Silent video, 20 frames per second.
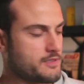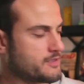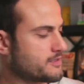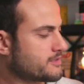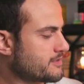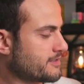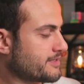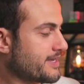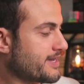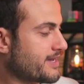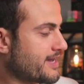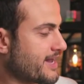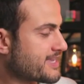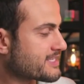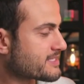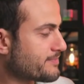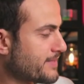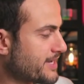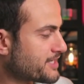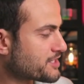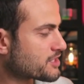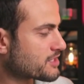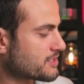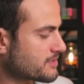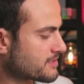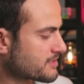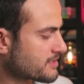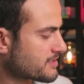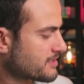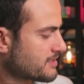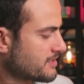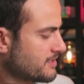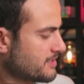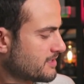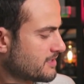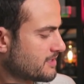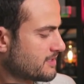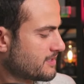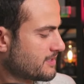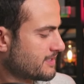So yeah, as mentioned,
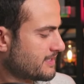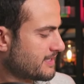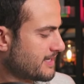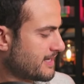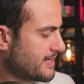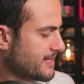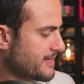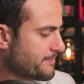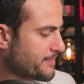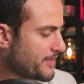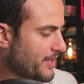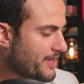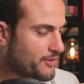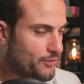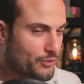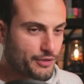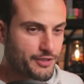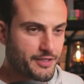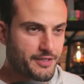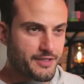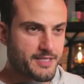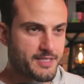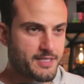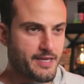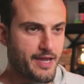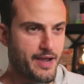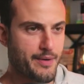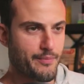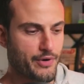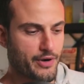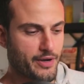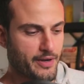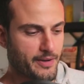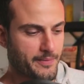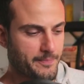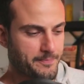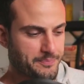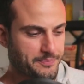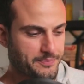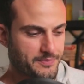um, I ordered this
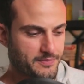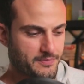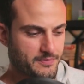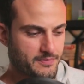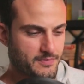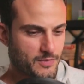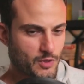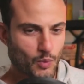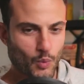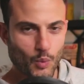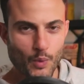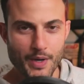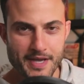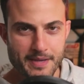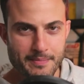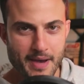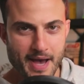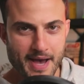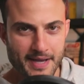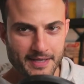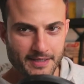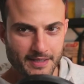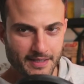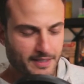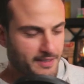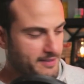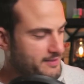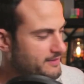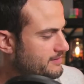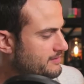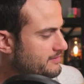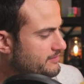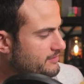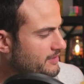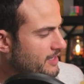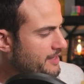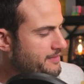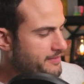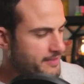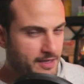camera way back in,
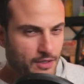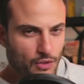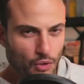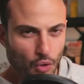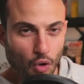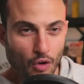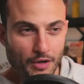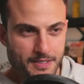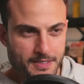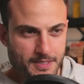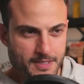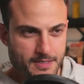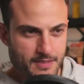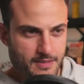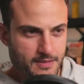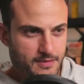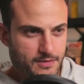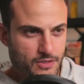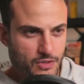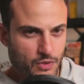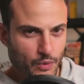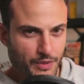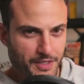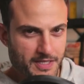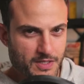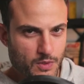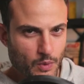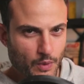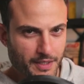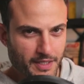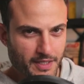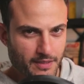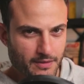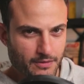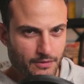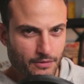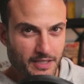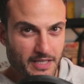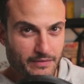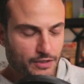I think, August 2020
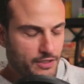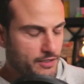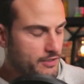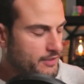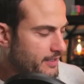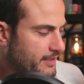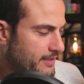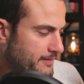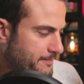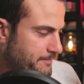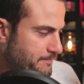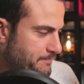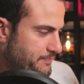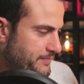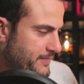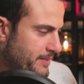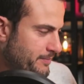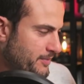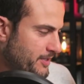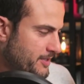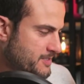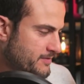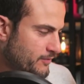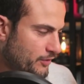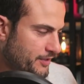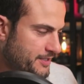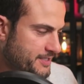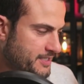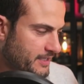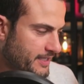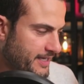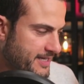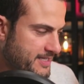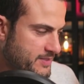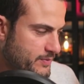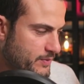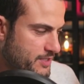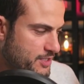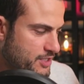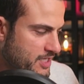or even earlier. And because of all the
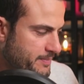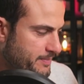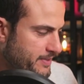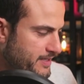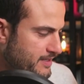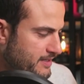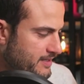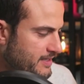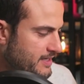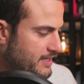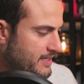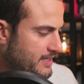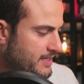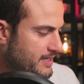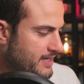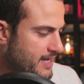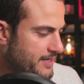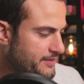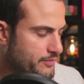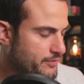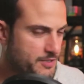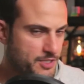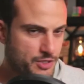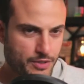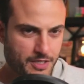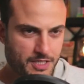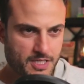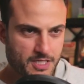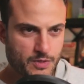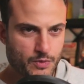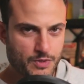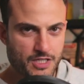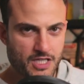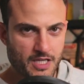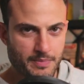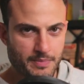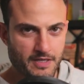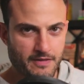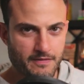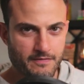delays with shipping and the restrictions with
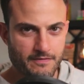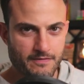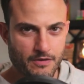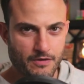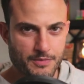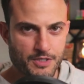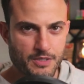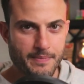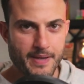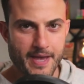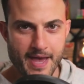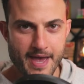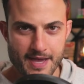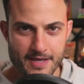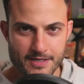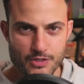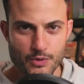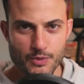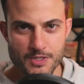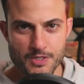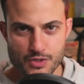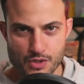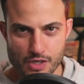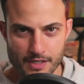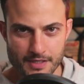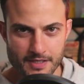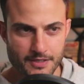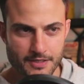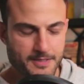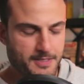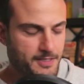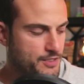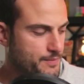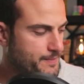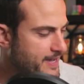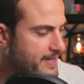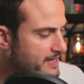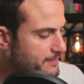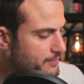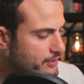shipping from Japan to Australia using
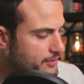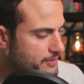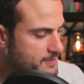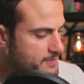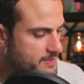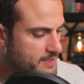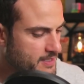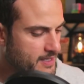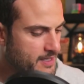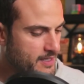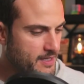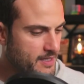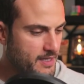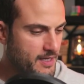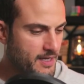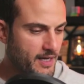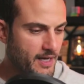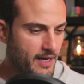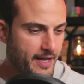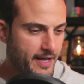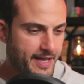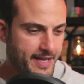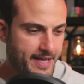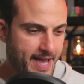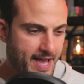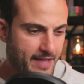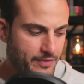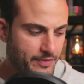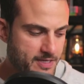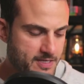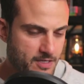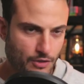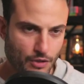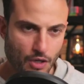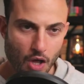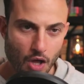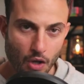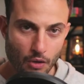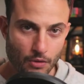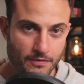Japan Post, I had this on
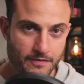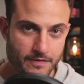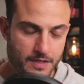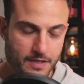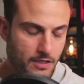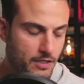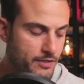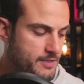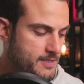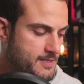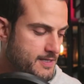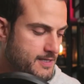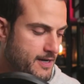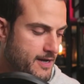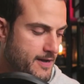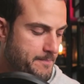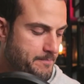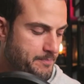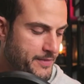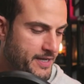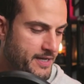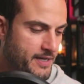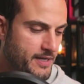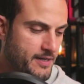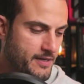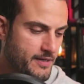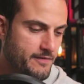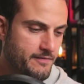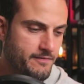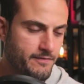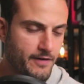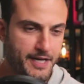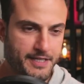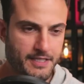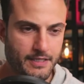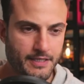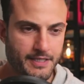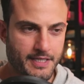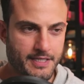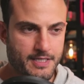hold for the longest time.
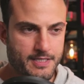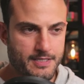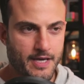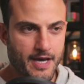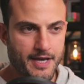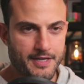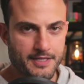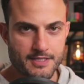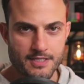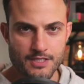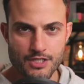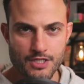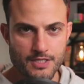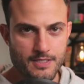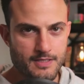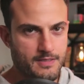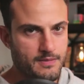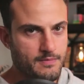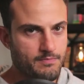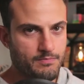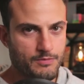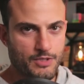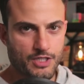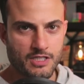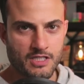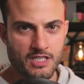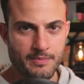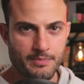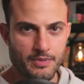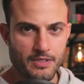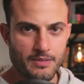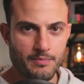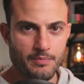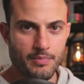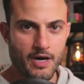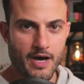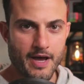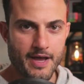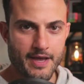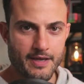Finally, decided to just ship it
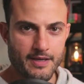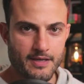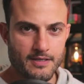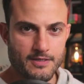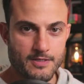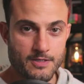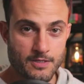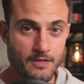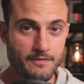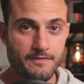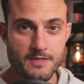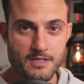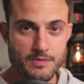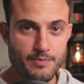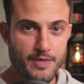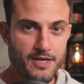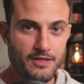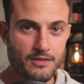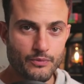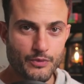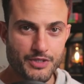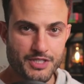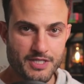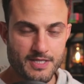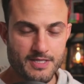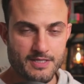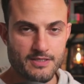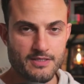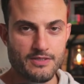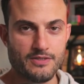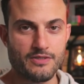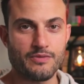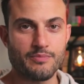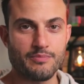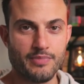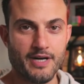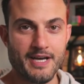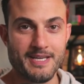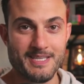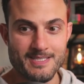by surface mail, which is, you know,
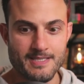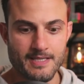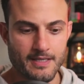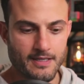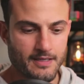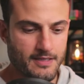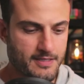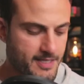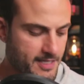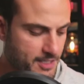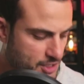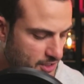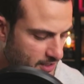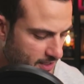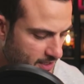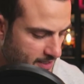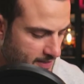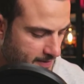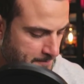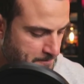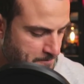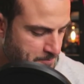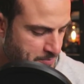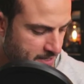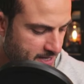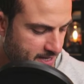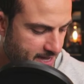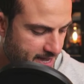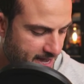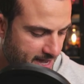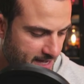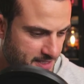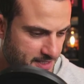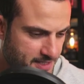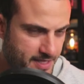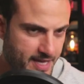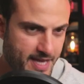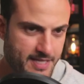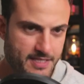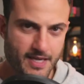by sea essentially. And
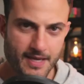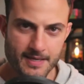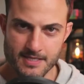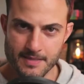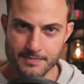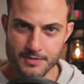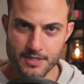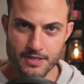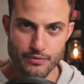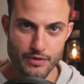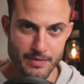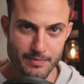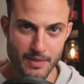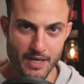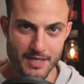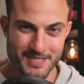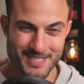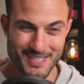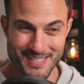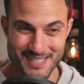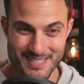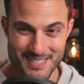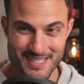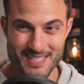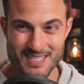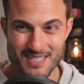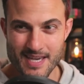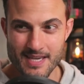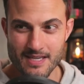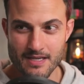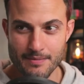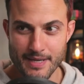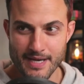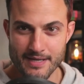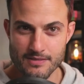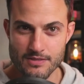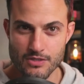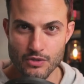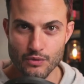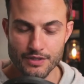that takes up to three months. And it did take
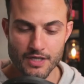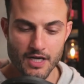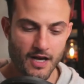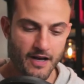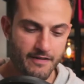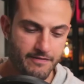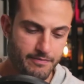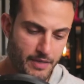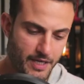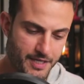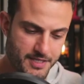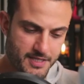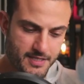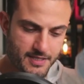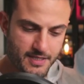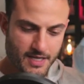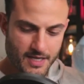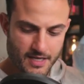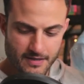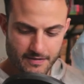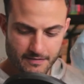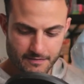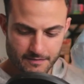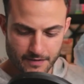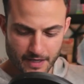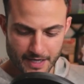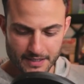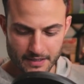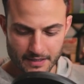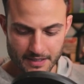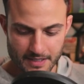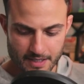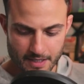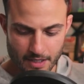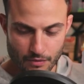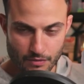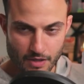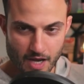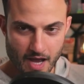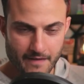about two and a half months. Finally
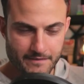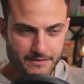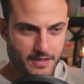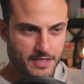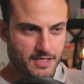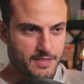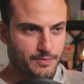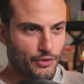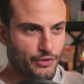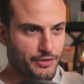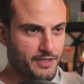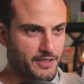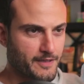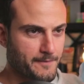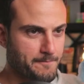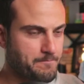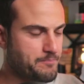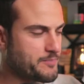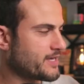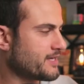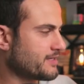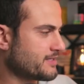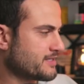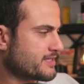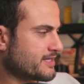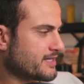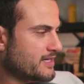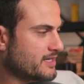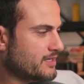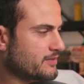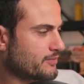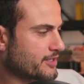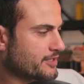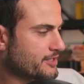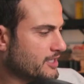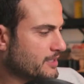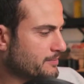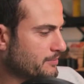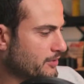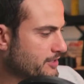arrived this morning, and uh, we're going
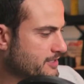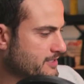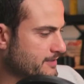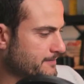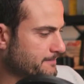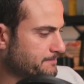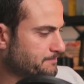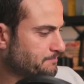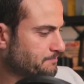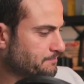to unbox it.